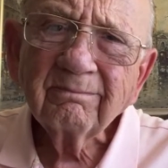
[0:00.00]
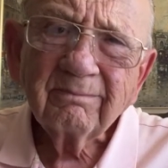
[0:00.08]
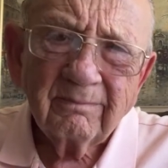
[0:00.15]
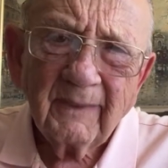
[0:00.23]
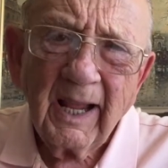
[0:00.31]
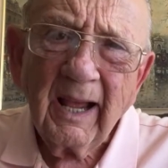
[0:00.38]

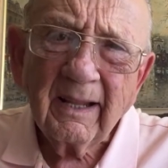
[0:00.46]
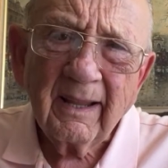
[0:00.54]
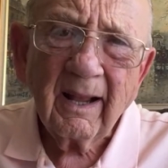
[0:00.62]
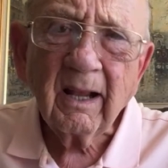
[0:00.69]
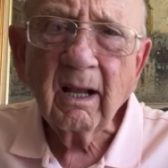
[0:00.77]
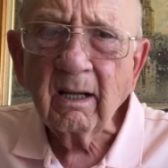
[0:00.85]

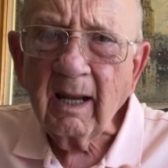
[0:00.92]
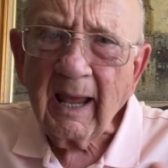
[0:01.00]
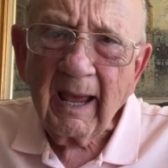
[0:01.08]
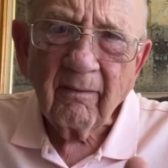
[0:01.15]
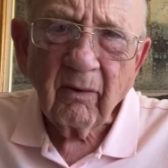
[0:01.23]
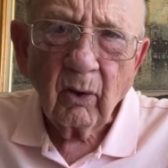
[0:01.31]
That could
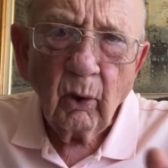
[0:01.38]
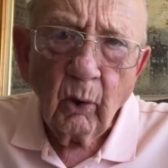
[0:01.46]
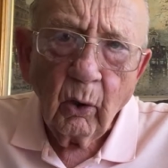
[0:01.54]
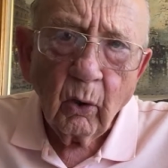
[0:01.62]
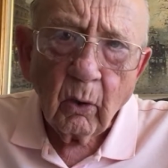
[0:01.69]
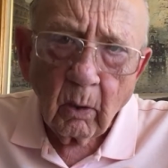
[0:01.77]
have a
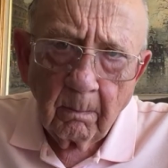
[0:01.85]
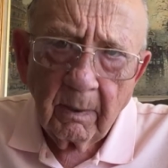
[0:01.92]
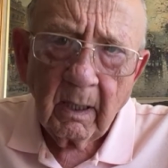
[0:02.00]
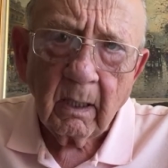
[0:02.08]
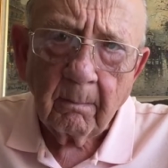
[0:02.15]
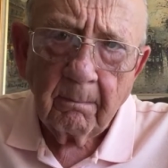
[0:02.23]
little
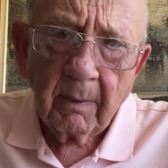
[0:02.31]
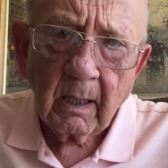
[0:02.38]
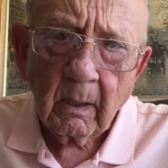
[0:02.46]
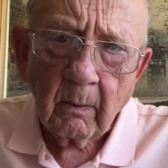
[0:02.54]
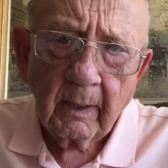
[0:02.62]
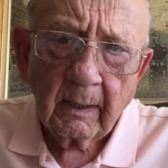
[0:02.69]
bit of
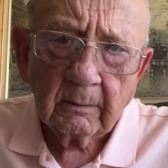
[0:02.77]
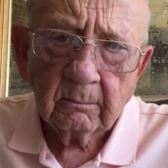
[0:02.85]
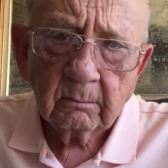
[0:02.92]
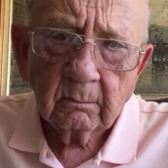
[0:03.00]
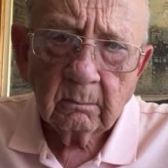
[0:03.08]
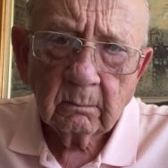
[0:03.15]
bearing.
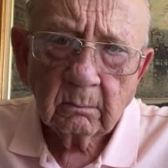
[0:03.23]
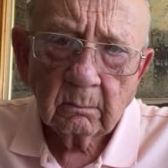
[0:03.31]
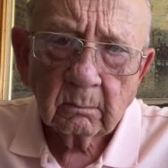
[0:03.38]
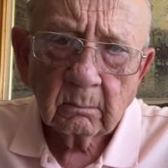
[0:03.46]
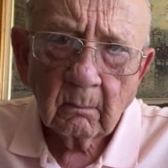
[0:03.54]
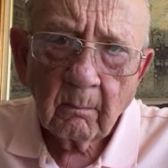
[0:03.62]

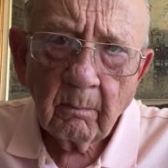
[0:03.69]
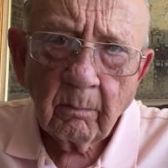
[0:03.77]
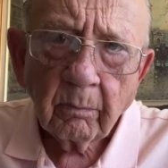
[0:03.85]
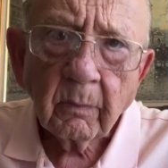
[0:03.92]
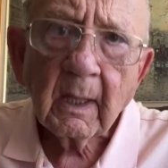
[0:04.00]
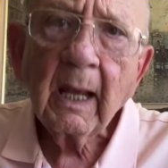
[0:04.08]

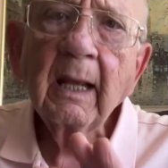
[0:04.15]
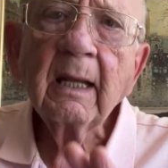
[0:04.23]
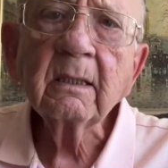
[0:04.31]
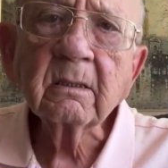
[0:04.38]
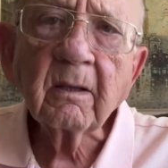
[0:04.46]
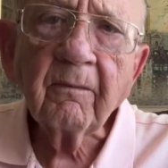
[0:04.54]

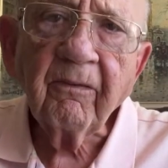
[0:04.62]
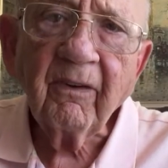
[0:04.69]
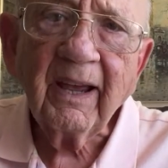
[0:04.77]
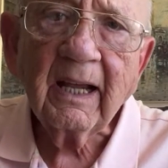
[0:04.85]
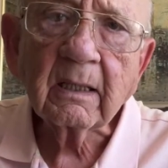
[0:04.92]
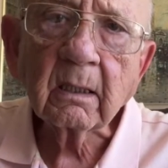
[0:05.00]
It's the
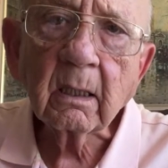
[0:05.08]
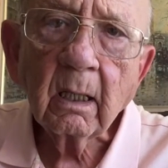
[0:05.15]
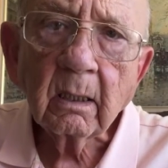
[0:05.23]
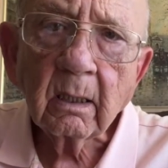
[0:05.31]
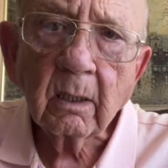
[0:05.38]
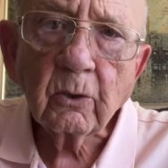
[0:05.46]
fact
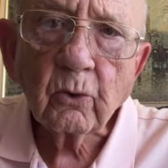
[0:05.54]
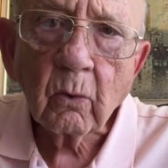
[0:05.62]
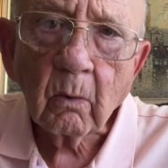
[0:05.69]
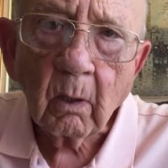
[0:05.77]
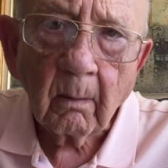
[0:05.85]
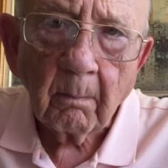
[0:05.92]
that
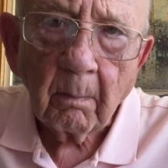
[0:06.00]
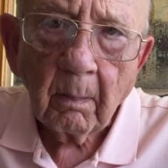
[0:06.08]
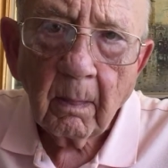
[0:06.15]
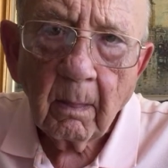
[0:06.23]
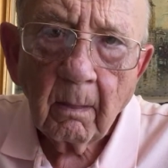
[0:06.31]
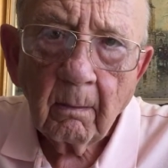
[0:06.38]
Trump,
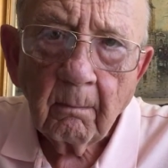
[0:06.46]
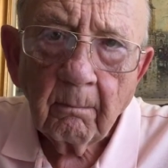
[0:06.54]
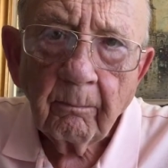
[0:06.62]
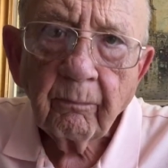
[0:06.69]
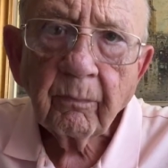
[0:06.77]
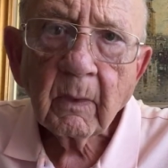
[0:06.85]

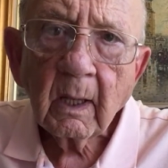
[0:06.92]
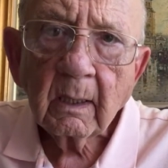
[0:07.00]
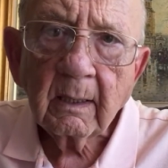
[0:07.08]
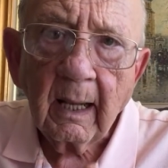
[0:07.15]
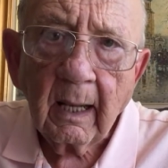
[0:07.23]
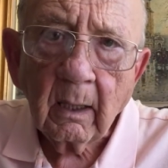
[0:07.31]

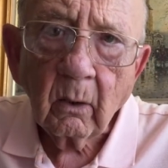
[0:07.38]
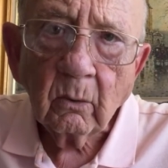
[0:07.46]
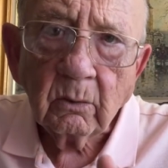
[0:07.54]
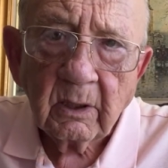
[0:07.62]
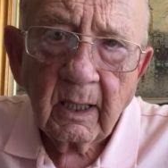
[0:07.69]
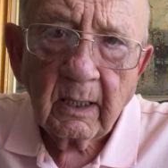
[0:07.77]

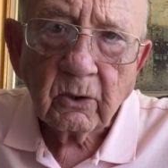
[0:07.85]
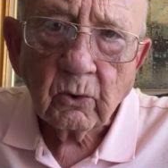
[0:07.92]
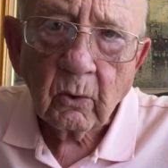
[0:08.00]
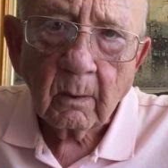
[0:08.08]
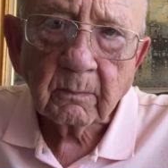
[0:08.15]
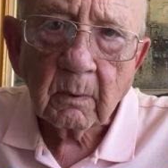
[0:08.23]
Donald J.
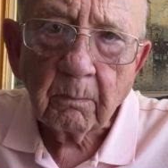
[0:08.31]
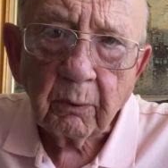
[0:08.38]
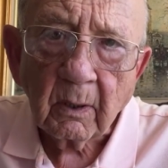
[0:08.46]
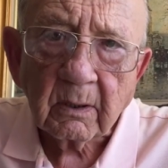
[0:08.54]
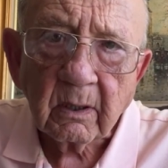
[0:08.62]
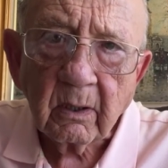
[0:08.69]
Trump, the
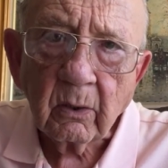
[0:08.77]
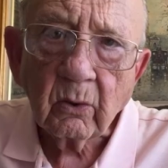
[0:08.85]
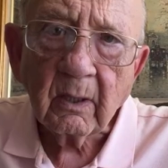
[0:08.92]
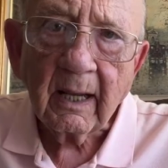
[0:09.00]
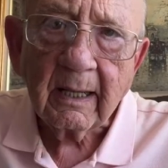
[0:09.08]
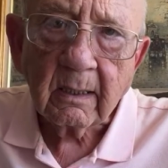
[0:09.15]
President of the
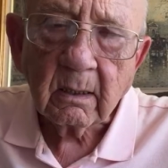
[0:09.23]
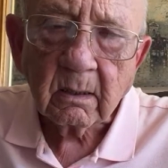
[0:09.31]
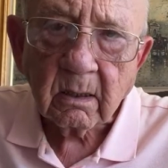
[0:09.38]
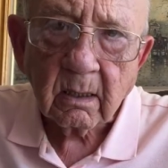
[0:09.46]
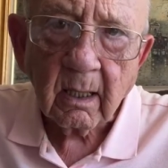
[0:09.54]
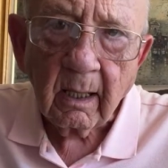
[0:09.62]
United
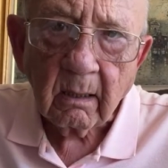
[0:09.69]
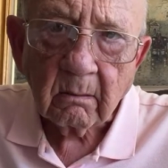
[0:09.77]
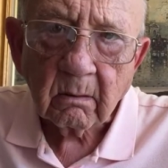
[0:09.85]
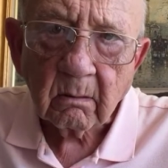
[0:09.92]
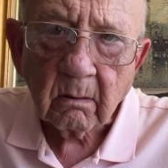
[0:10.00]
States,